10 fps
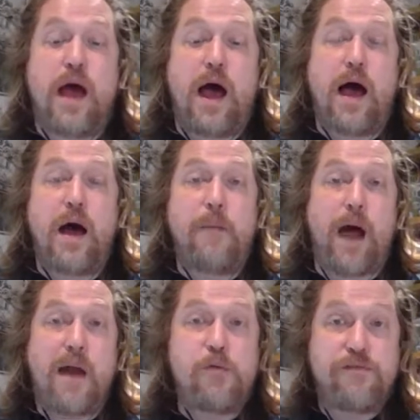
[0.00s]

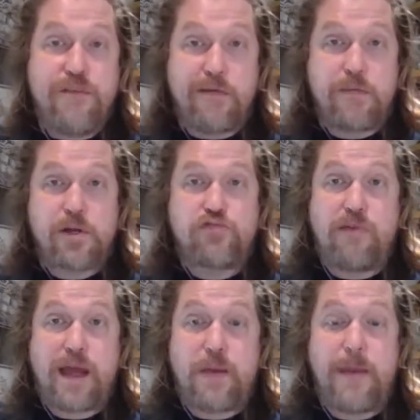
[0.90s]
I would very much
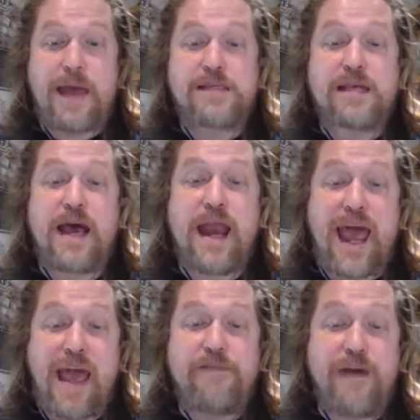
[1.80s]
recommend an
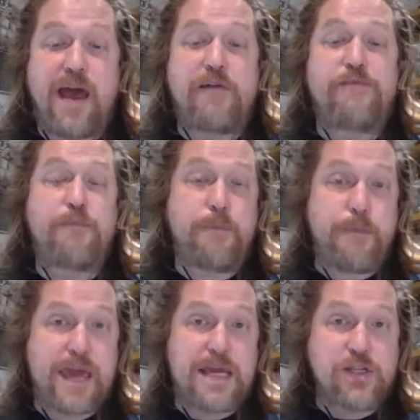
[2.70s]

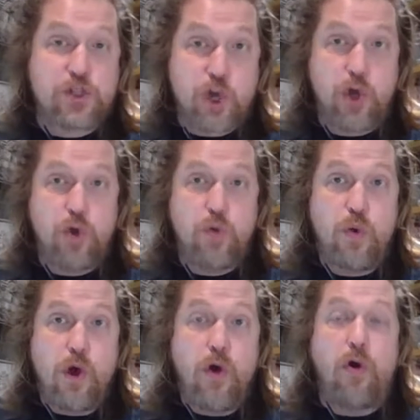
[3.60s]
FFP2
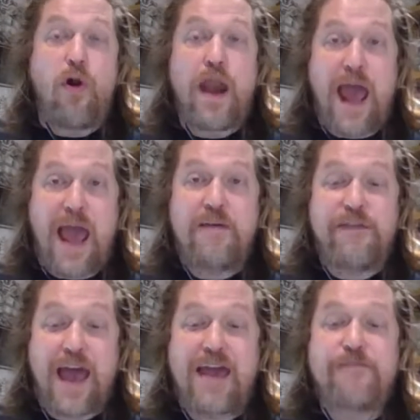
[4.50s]
or an
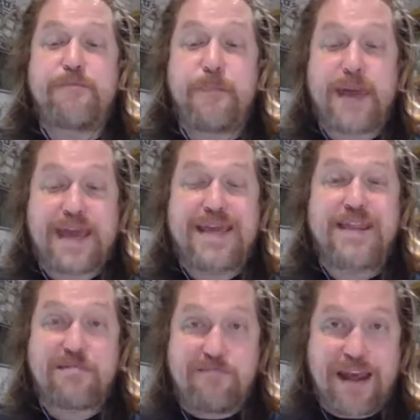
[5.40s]

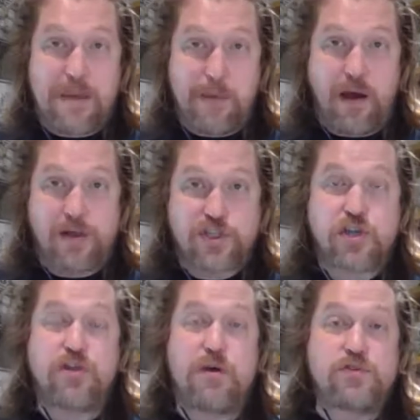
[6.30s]
FFP3 mask.
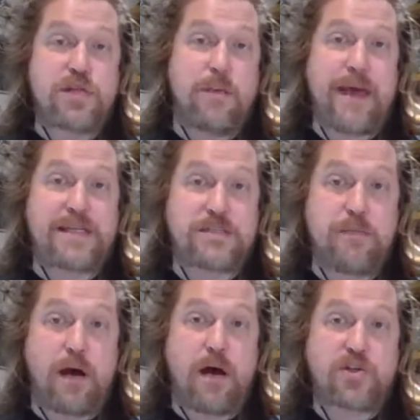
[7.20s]
Those are the best
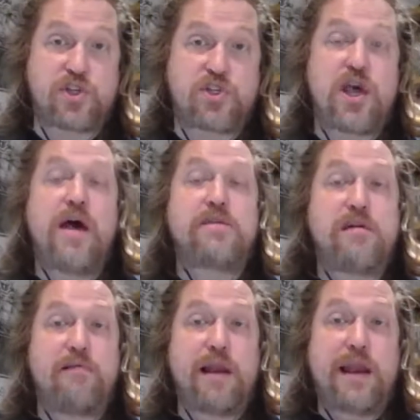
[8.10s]
masks.
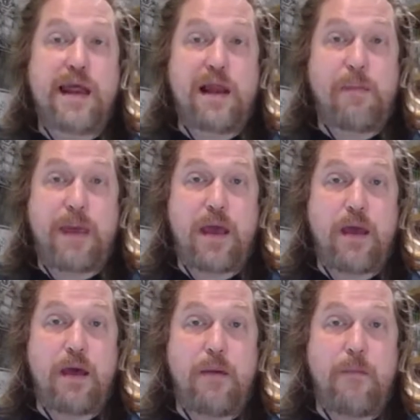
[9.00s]
They're a little bit
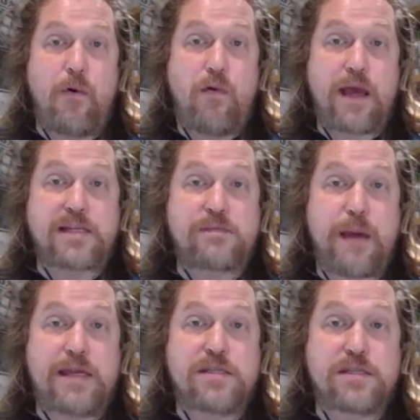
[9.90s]
more
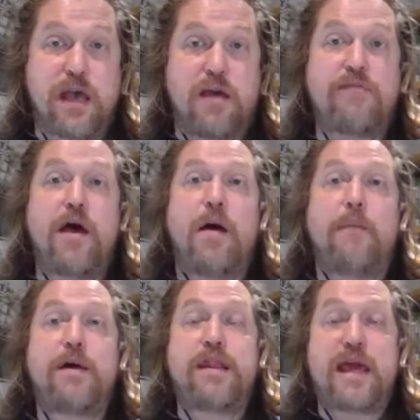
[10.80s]
expensive,
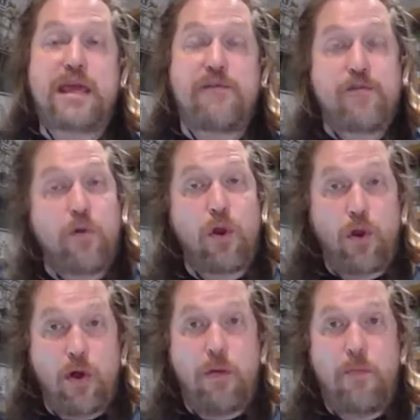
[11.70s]
but they give you a
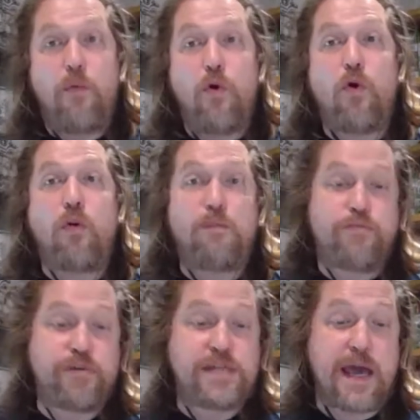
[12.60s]
lot more
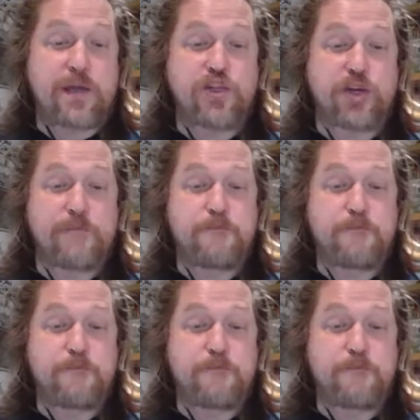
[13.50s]
protection.